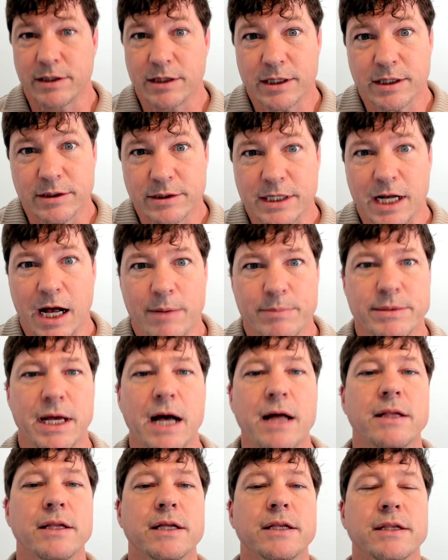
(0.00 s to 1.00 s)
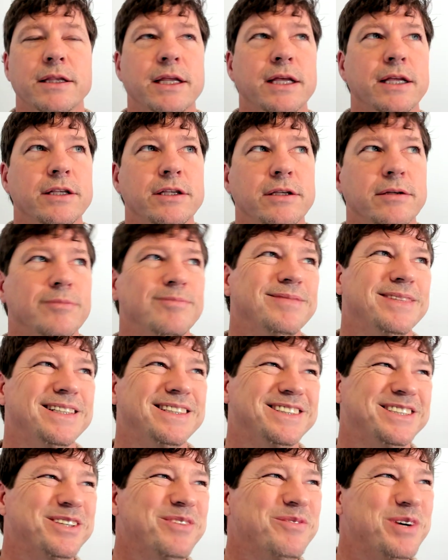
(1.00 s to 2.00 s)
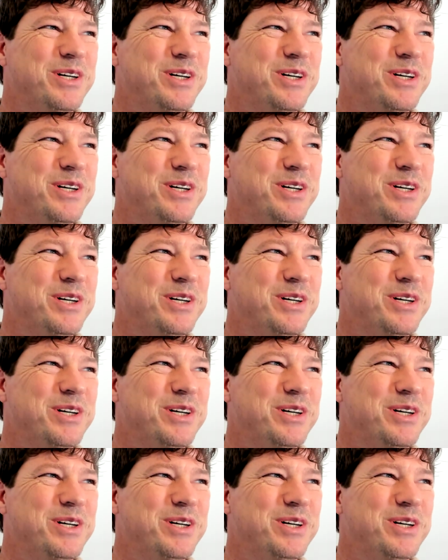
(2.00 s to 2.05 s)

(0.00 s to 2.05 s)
you're your top talent, then in some